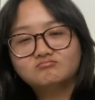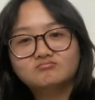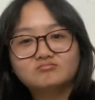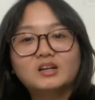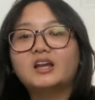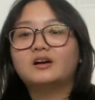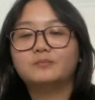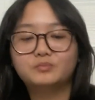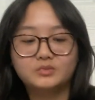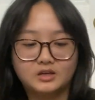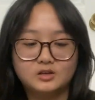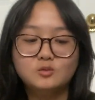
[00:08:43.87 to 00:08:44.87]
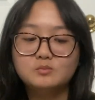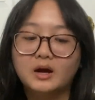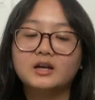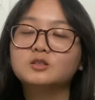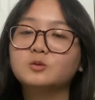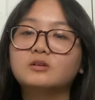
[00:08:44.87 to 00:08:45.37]
But yeah, like you
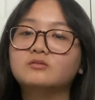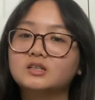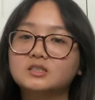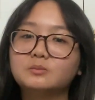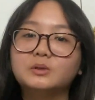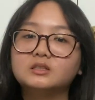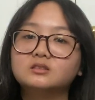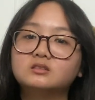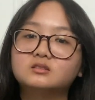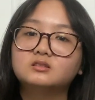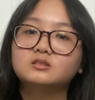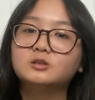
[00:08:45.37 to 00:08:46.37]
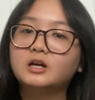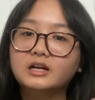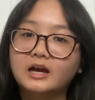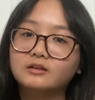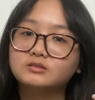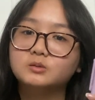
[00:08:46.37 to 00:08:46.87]
might as well invest in pens. You kind of
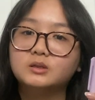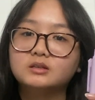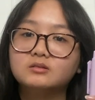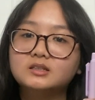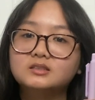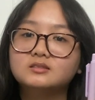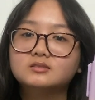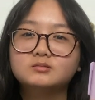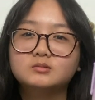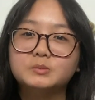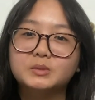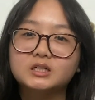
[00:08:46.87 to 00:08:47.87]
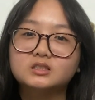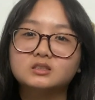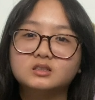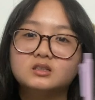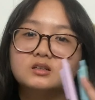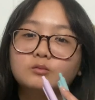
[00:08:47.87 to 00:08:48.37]
have to anyways, because,
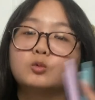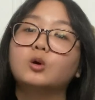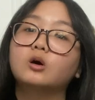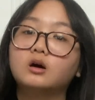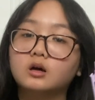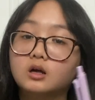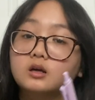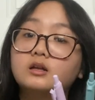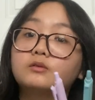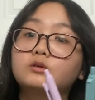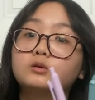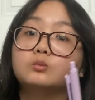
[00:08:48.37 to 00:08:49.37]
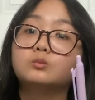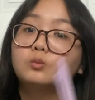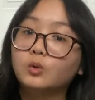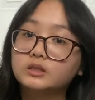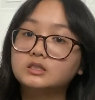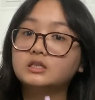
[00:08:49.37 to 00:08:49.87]
well, if you
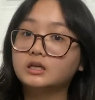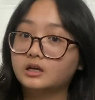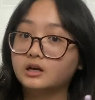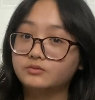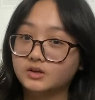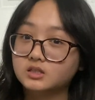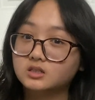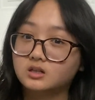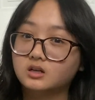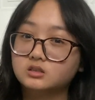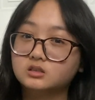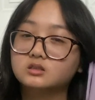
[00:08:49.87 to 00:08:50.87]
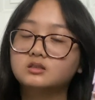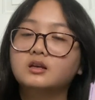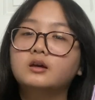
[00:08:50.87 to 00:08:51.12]
want to take advanced classes,